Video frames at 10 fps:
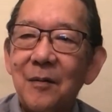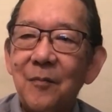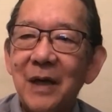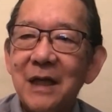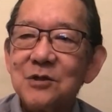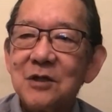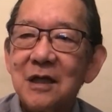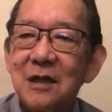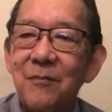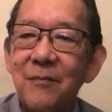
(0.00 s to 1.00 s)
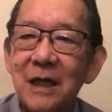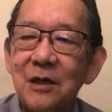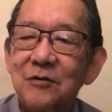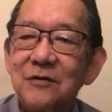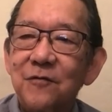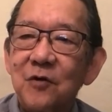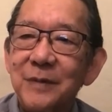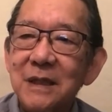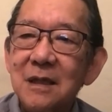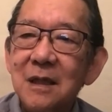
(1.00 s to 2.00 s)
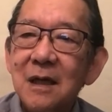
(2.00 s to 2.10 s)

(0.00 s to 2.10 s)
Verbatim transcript: managed to get a medical deferment,